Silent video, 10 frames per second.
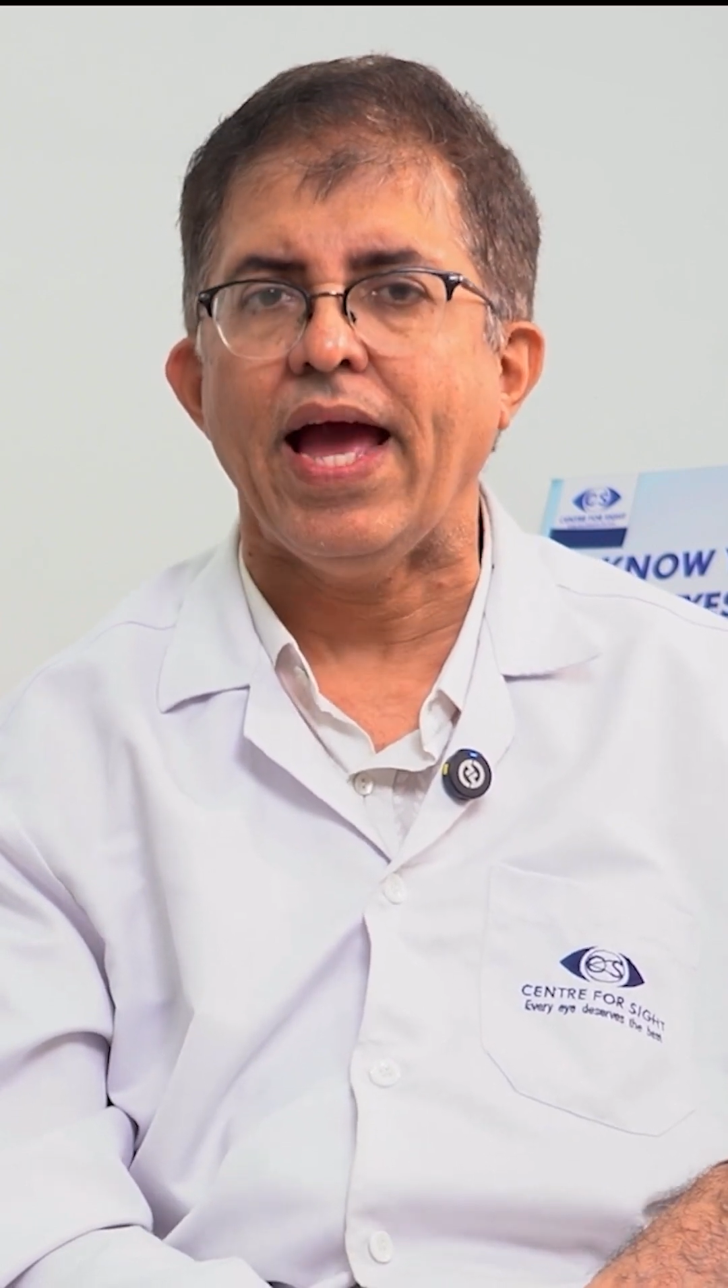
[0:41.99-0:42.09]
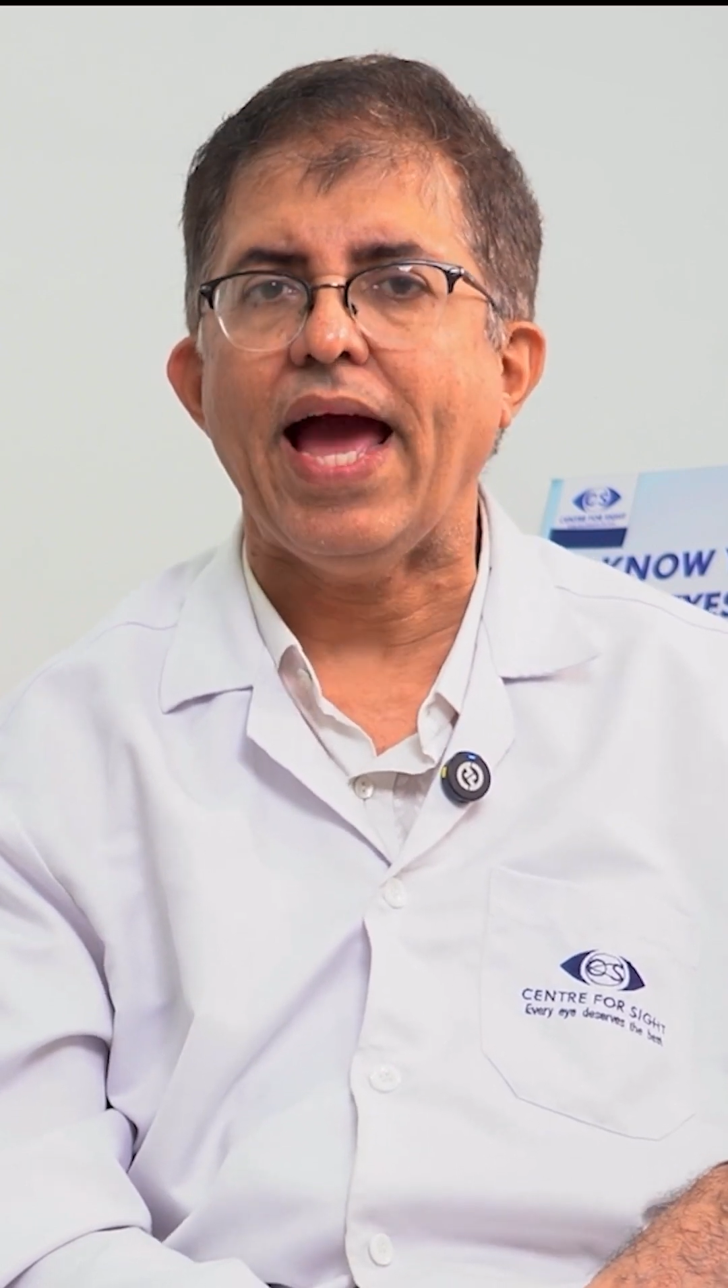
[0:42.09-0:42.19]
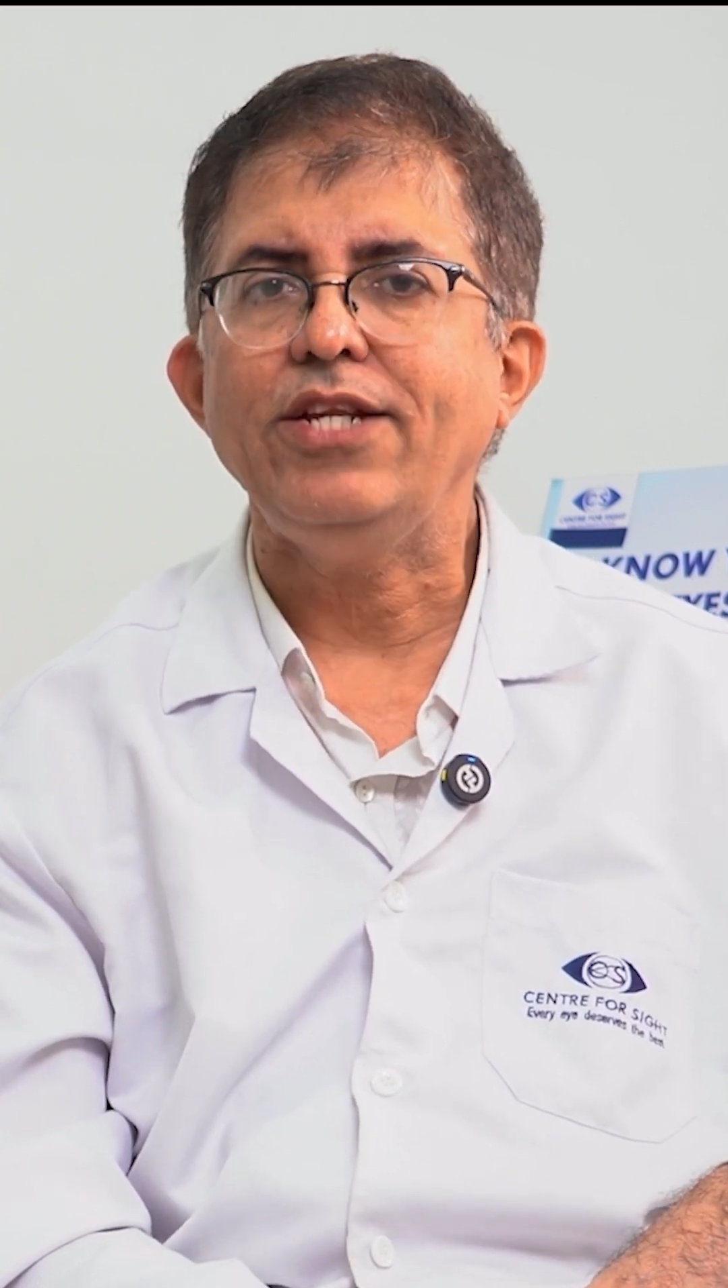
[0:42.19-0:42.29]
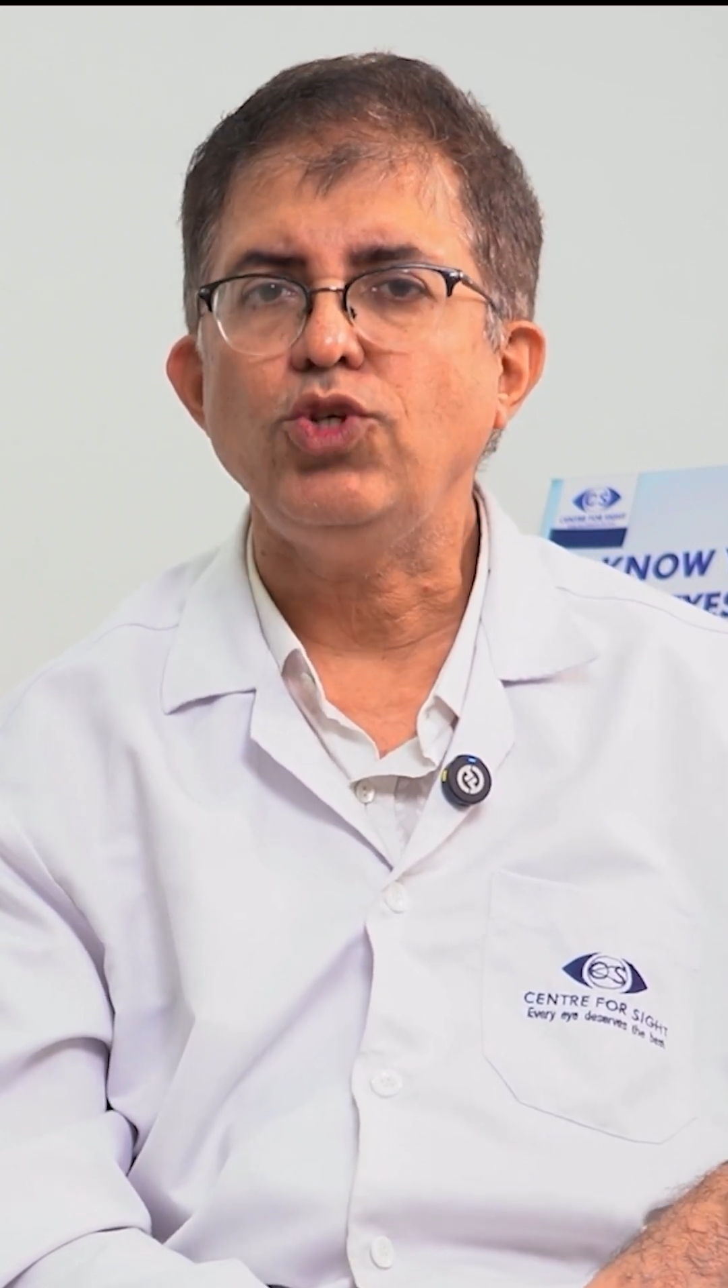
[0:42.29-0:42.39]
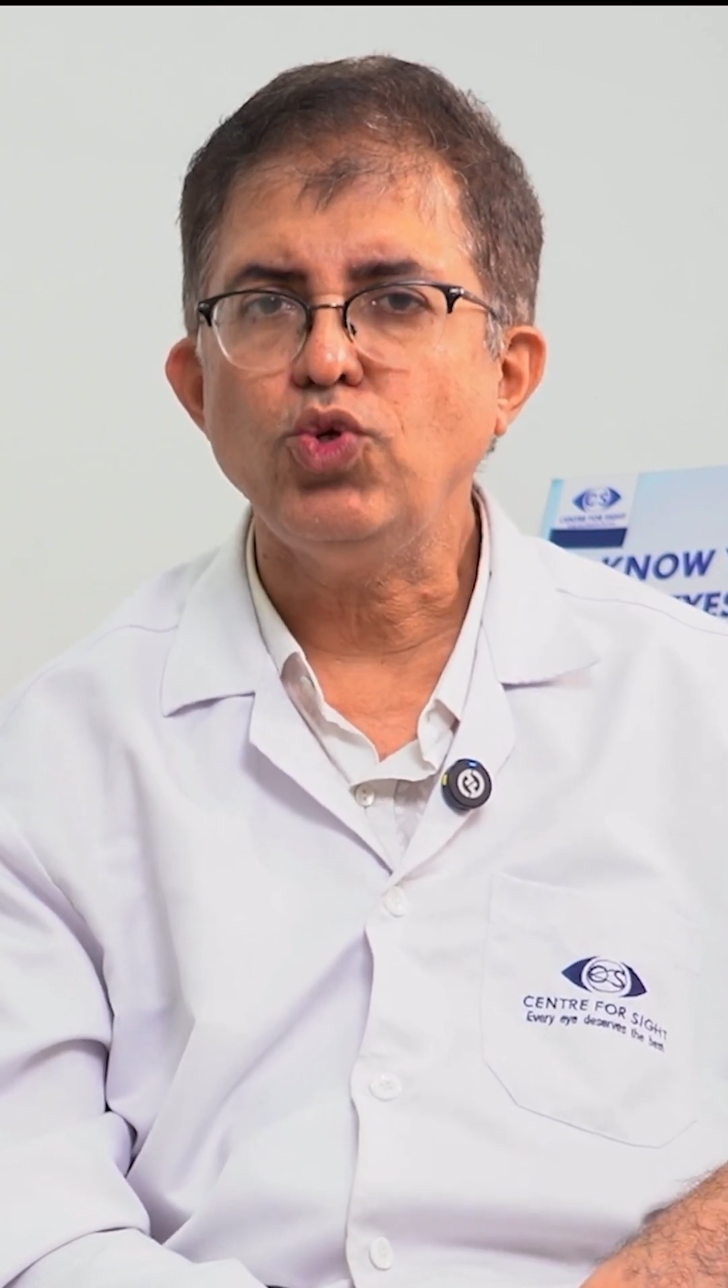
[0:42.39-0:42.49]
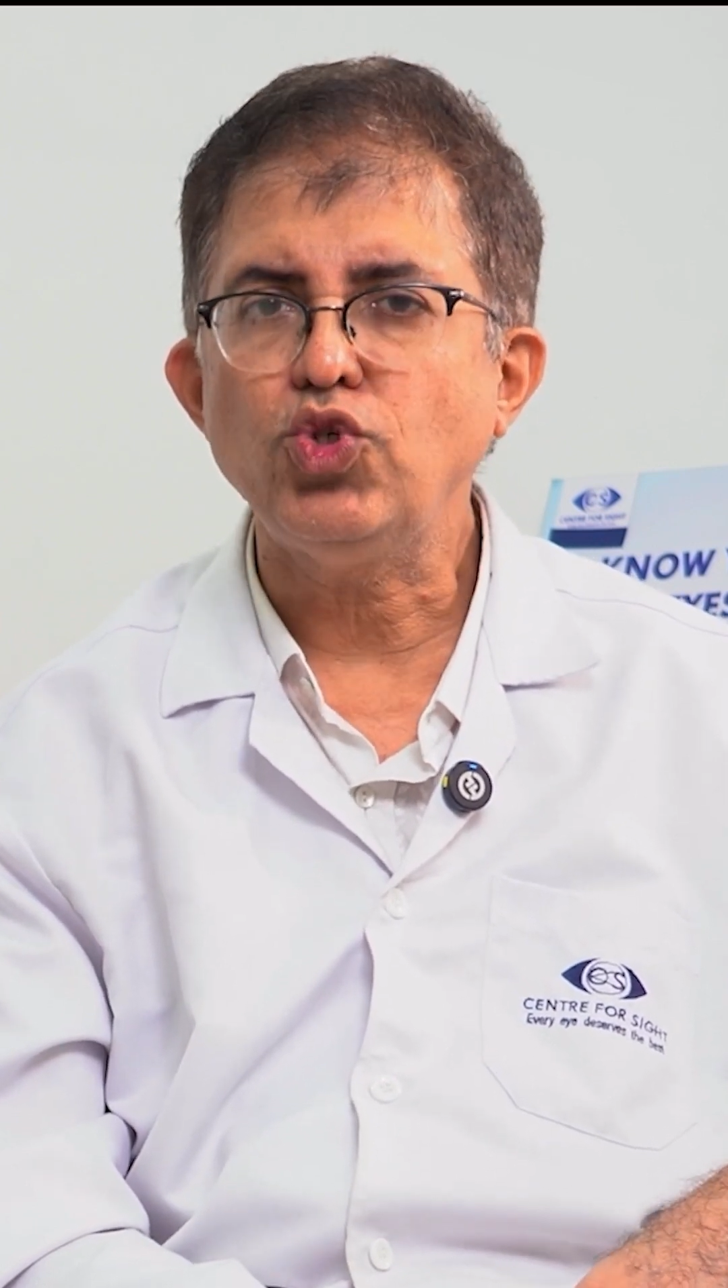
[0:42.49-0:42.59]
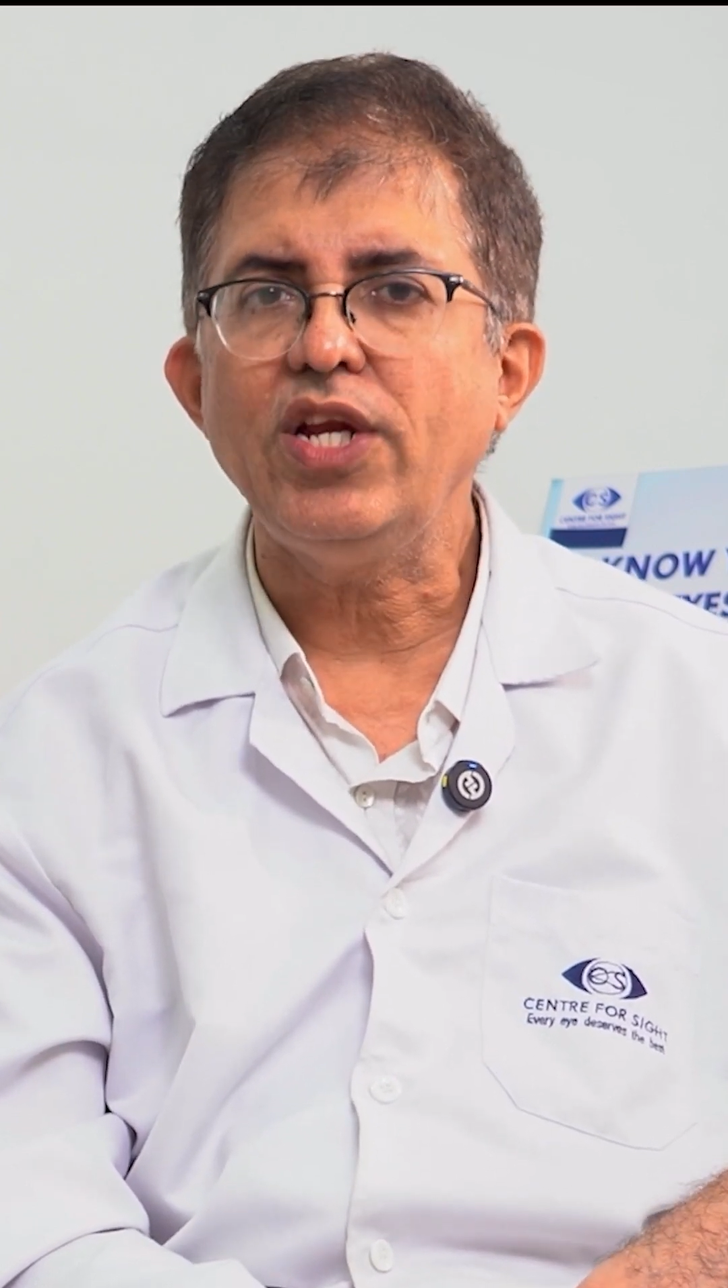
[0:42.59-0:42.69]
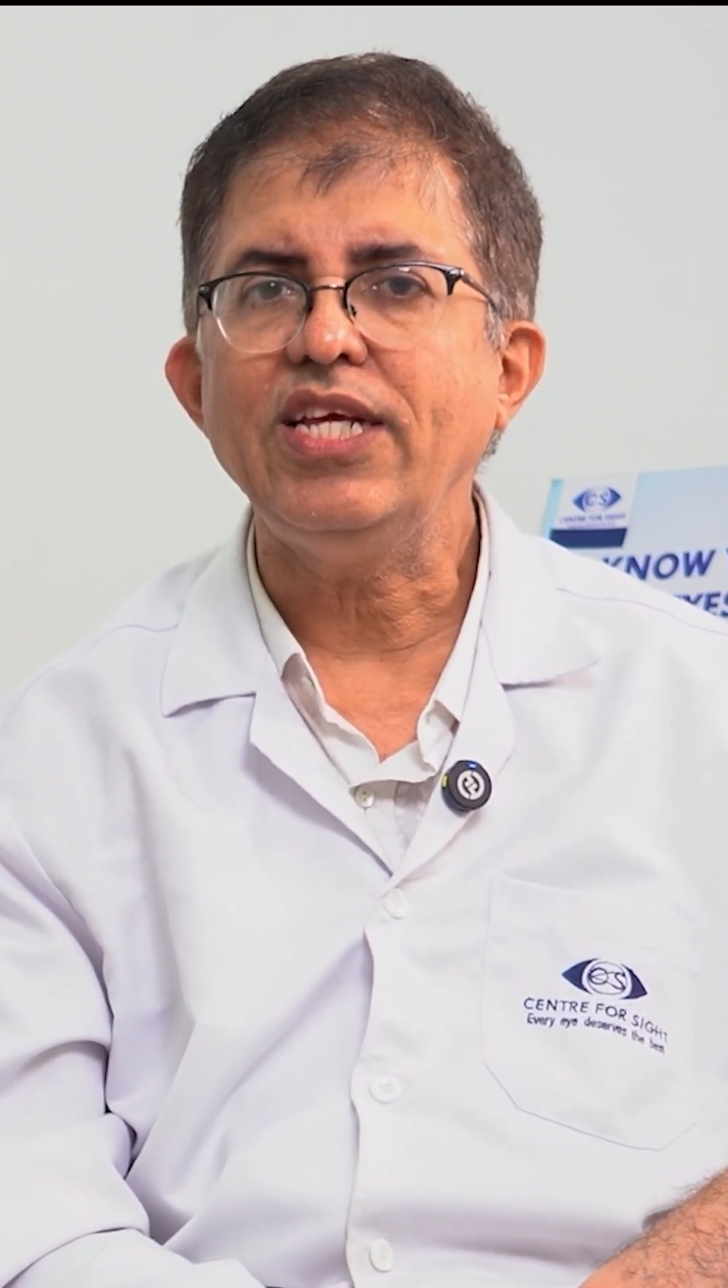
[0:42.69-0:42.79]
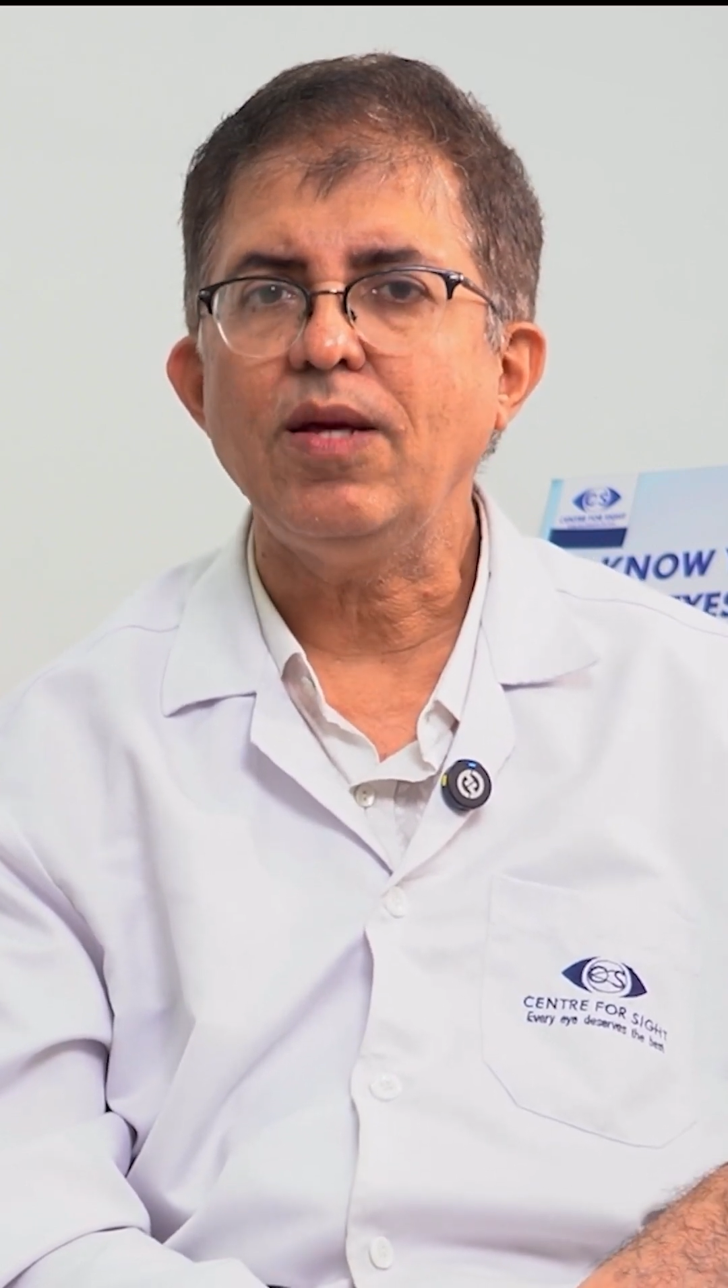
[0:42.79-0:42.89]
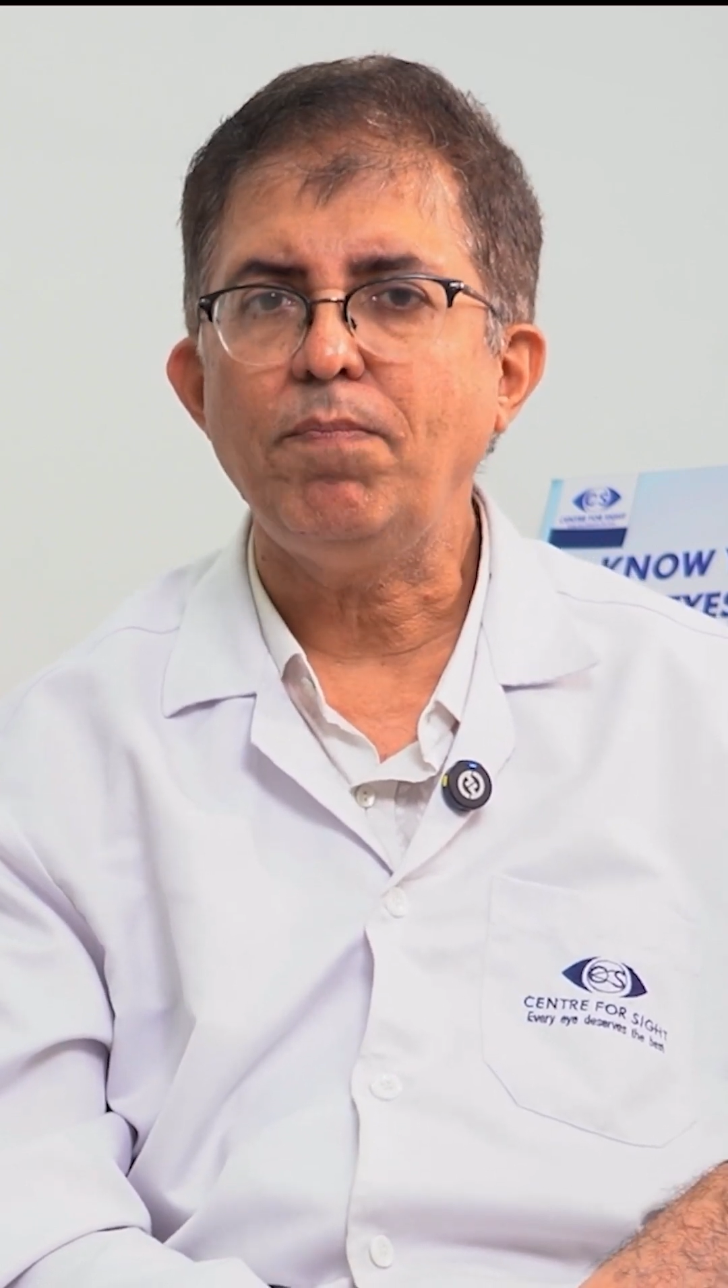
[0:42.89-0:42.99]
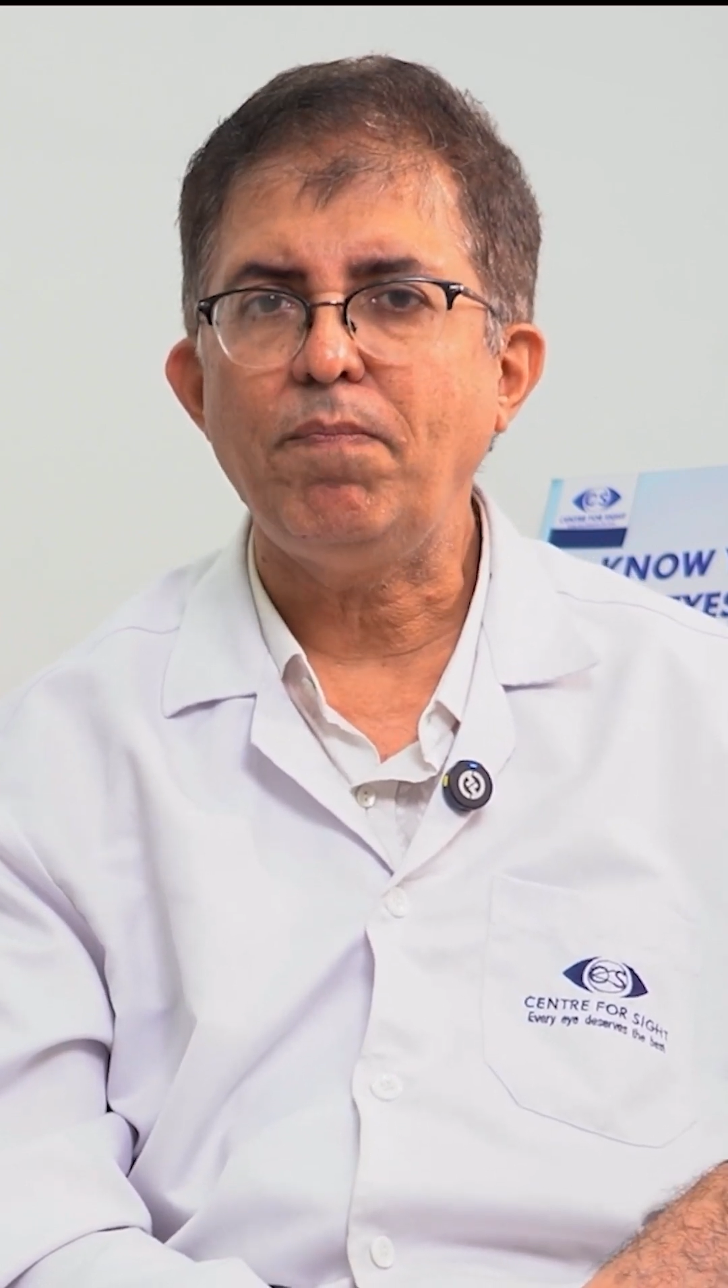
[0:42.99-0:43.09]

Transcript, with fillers: and usually the